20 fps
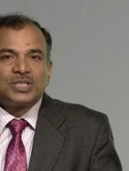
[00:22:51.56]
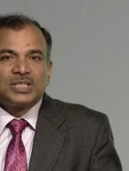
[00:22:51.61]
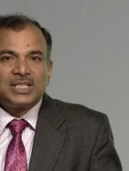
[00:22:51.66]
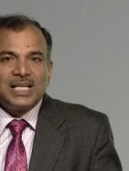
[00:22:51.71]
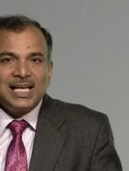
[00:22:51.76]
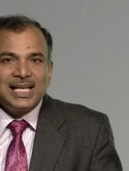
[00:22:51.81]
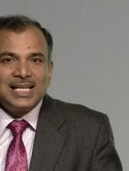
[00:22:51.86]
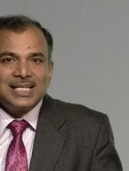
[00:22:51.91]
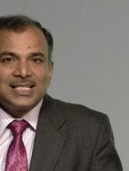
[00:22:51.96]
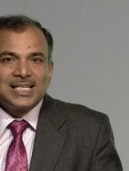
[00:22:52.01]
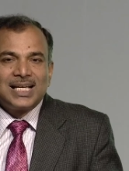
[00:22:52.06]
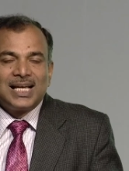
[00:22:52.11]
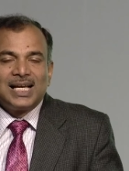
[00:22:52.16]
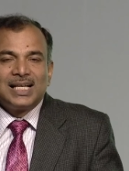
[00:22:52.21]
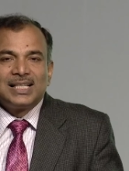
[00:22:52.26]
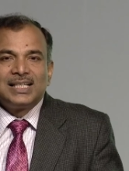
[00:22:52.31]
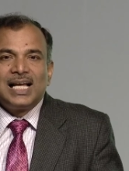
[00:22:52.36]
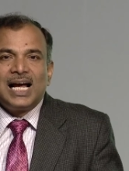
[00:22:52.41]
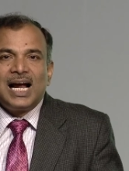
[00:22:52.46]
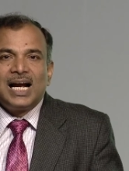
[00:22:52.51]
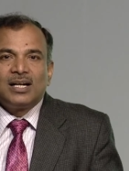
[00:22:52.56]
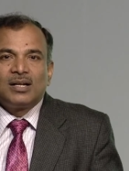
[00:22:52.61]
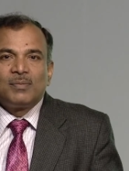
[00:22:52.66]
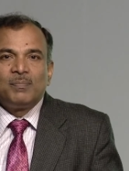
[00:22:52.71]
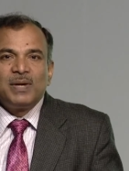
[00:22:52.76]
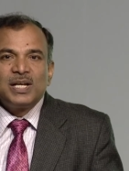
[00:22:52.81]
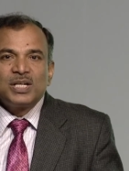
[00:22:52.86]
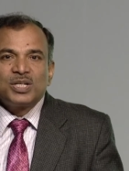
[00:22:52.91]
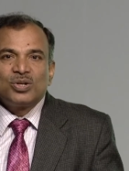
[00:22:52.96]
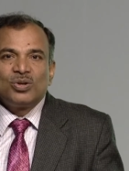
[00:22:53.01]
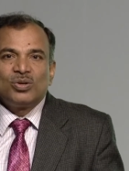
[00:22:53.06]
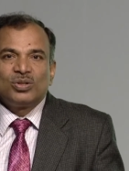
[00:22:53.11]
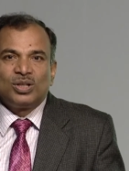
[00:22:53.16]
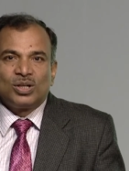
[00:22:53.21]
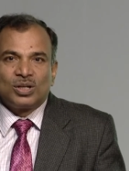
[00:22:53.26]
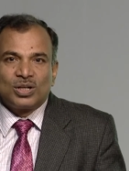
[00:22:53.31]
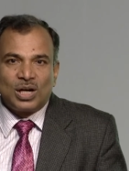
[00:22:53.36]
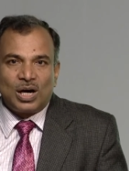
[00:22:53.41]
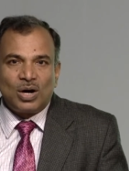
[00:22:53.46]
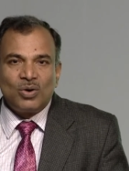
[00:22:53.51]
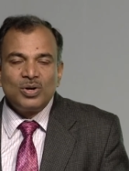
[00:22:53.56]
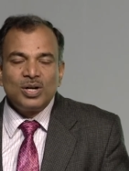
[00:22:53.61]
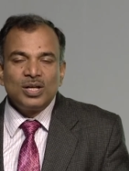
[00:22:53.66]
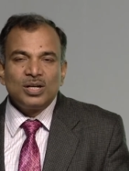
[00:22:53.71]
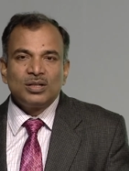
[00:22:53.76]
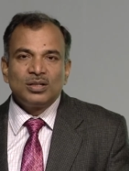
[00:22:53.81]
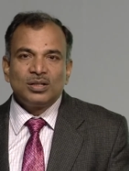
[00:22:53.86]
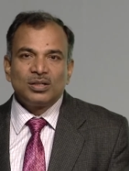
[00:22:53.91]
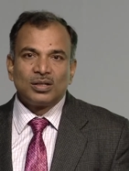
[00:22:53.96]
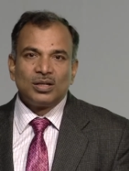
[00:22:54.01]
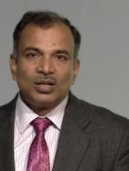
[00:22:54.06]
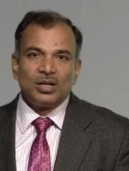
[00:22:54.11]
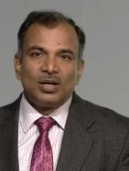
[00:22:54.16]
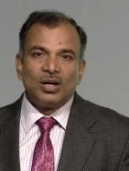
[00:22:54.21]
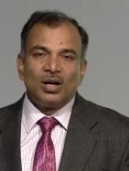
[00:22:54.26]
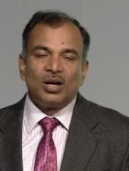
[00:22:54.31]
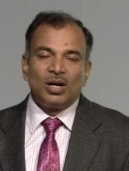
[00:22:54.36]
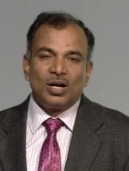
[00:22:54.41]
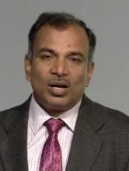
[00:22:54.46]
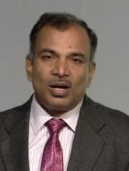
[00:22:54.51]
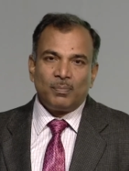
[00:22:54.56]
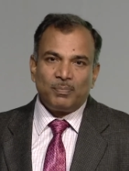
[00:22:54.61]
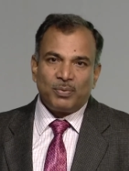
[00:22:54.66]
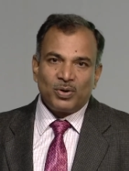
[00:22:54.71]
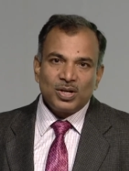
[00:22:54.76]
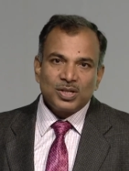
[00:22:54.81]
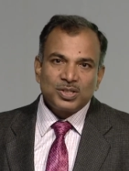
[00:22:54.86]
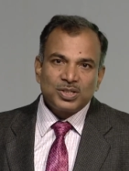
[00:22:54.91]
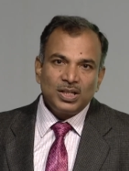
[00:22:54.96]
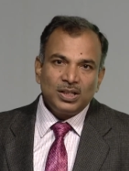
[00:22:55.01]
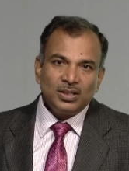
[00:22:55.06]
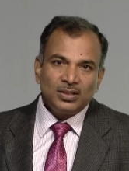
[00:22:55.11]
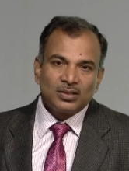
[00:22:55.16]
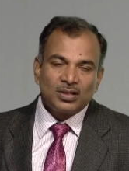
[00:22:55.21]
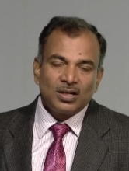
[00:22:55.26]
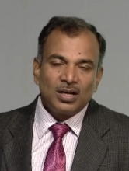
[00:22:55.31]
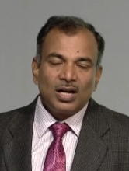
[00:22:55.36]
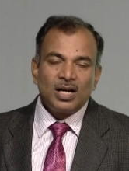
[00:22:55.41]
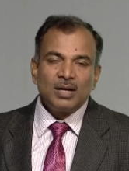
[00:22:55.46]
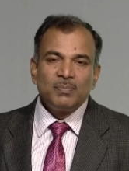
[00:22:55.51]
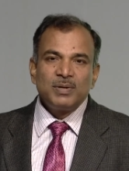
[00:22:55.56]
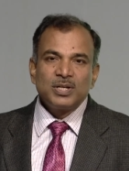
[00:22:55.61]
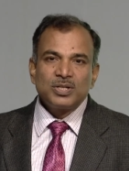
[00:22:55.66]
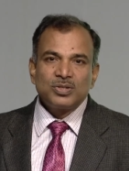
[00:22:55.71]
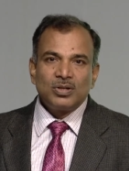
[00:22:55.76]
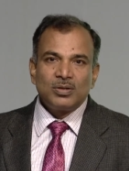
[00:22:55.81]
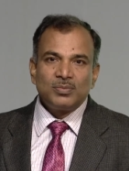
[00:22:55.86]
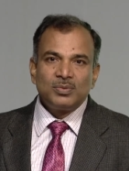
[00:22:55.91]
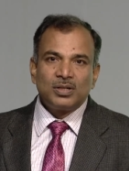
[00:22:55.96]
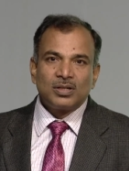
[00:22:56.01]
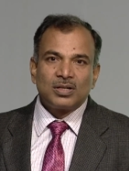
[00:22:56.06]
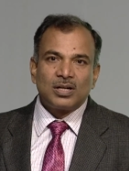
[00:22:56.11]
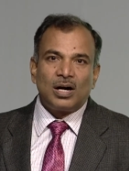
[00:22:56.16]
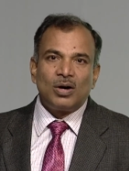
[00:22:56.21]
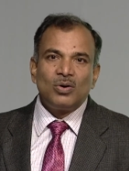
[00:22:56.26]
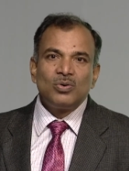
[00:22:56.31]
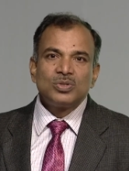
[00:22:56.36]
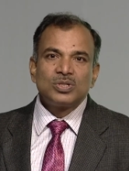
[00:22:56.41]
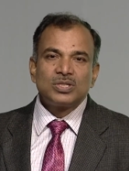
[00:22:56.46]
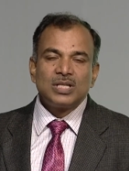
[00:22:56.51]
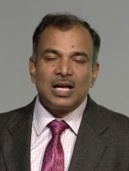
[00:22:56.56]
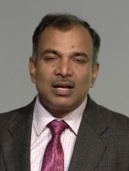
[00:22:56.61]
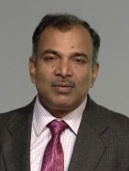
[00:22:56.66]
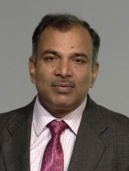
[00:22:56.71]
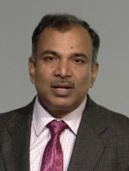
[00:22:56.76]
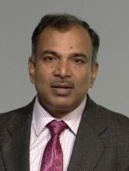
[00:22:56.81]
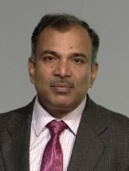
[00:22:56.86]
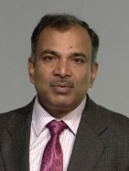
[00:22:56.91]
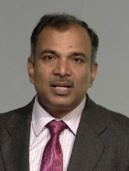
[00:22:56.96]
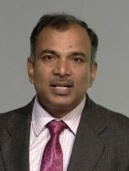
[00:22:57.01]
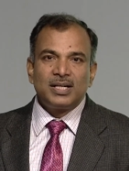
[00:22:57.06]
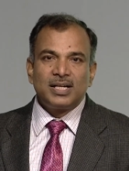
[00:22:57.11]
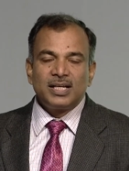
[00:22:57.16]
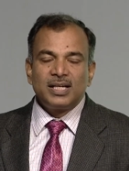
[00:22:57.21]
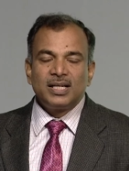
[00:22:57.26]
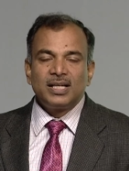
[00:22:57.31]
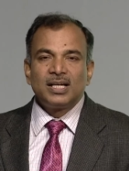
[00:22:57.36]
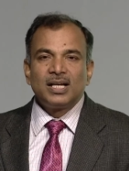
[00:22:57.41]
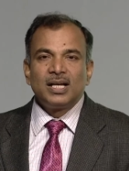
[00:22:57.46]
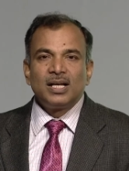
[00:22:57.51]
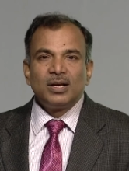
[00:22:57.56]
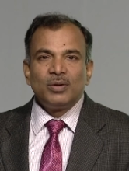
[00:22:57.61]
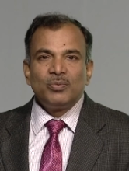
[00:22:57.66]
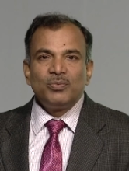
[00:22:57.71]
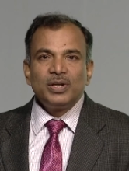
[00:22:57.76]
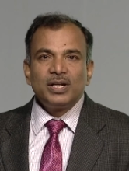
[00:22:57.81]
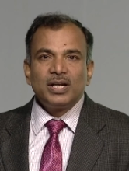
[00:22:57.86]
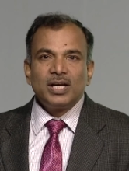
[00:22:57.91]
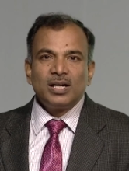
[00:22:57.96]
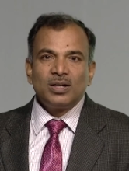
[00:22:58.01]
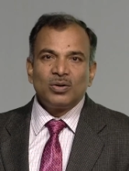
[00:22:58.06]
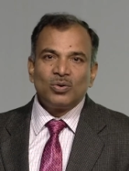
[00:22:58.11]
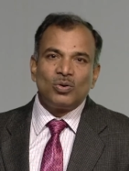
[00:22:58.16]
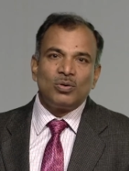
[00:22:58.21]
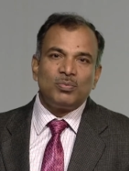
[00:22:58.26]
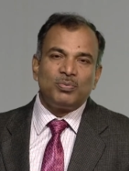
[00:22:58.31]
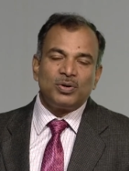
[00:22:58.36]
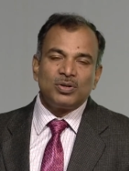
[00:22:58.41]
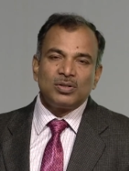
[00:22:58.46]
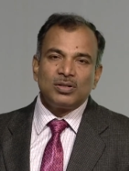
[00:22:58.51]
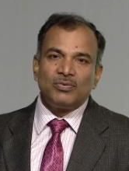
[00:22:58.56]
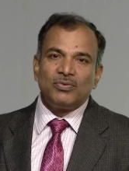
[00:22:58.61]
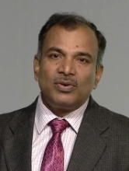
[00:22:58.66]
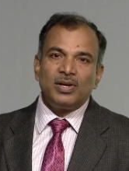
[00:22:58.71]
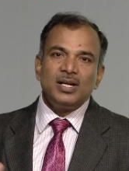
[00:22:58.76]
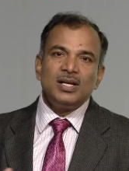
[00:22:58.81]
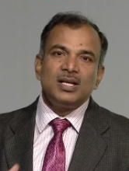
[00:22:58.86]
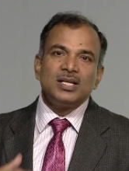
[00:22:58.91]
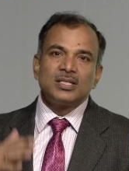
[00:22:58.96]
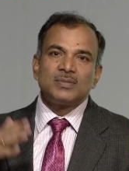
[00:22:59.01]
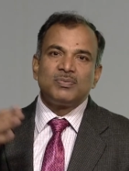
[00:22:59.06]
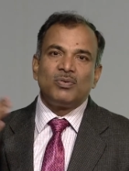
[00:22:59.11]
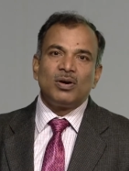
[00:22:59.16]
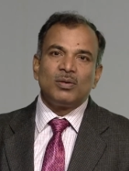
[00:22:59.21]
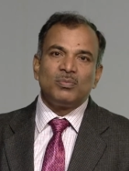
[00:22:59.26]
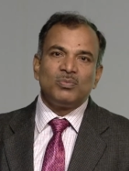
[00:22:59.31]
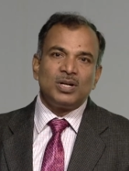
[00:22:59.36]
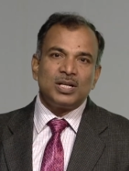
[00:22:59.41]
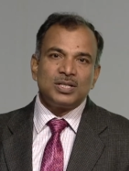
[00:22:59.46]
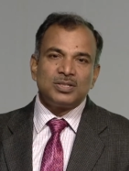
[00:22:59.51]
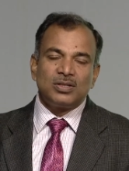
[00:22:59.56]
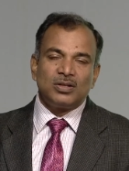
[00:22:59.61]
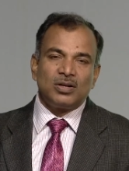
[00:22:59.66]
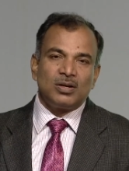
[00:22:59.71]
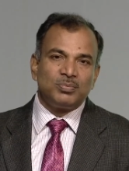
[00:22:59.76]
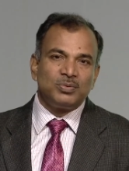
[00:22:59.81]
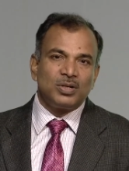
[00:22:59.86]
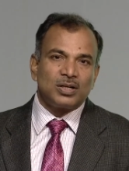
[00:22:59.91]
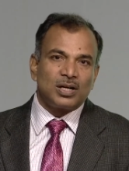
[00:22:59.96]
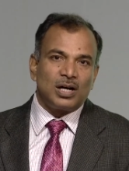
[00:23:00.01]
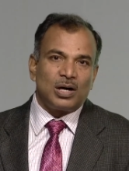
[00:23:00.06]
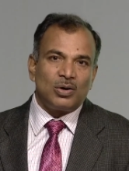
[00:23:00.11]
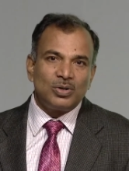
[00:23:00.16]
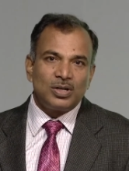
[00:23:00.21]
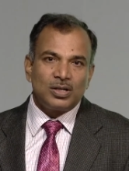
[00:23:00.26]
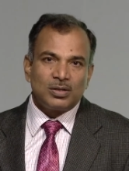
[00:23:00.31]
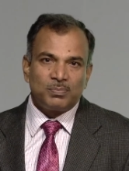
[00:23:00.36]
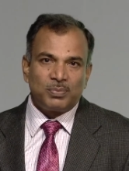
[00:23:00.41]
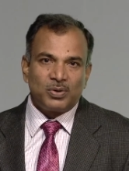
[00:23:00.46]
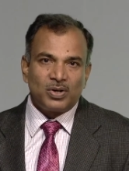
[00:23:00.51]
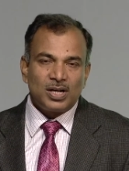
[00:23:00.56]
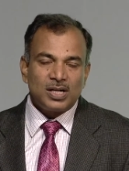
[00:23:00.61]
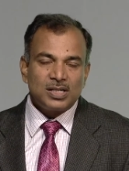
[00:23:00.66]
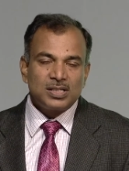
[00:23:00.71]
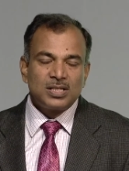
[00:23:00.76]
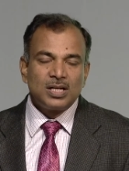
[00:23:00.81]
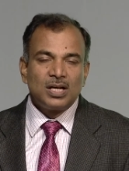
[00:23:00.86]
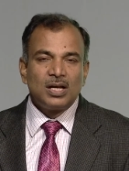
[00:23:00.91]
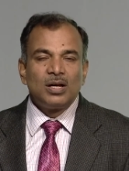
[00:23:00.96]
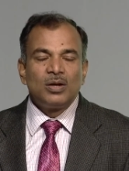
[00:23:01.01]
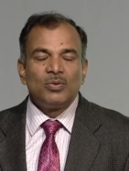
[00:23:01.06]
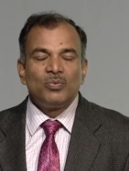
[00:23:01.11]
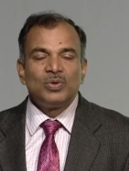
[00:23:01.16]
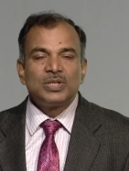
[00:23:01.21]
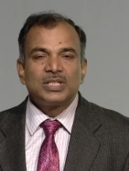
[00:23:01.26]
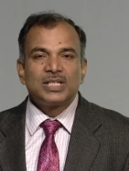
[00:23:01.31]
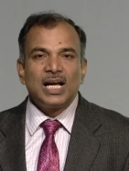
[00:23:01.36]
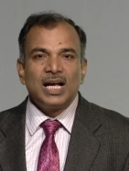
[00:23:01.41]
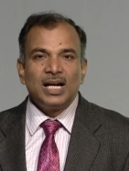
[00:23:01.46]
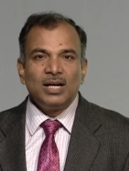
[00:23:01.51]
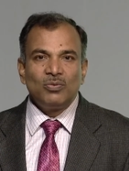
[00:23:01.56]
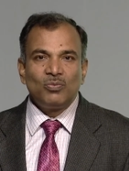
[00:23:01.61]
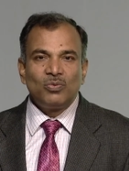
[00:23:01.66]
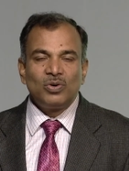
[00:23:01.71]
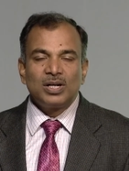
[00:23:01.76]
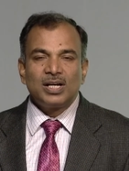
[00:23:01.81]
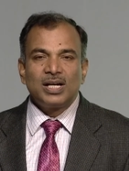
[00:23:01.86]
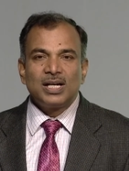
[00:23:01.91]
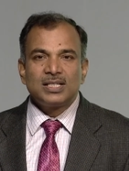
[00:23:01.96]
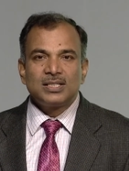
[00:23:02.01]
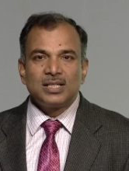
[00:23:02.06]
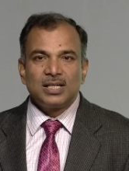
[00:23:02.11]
says that based on the cow dung uh, production and based of the cow's availability we can go for the various formulation of the cow dung products which can work as